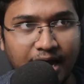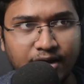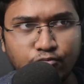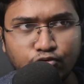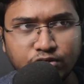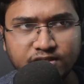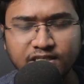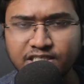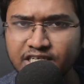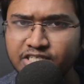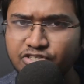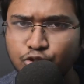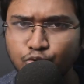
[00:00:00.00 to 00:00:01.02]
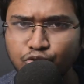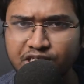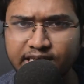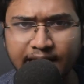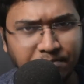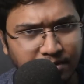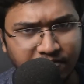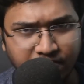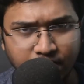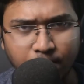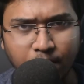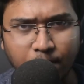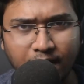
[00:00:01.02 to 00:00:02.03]
I would suggest you skip the
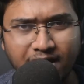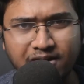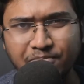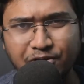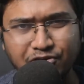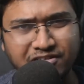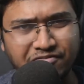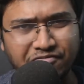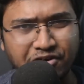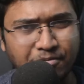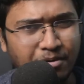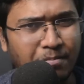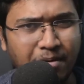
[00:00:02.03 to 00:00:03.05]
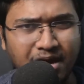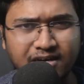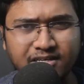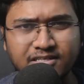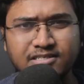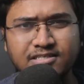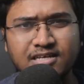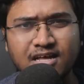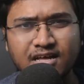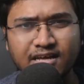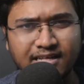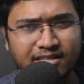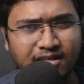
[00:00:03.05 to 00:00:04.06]
verbal part, because the verbal part is
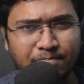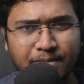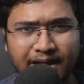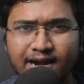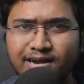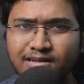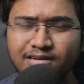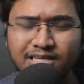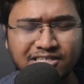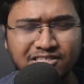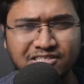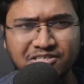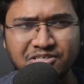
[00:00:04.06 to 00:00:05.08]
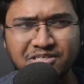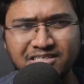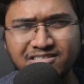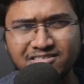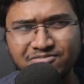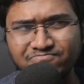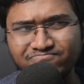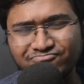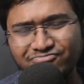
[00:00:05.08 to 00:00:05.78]
in the Manhattan is it's,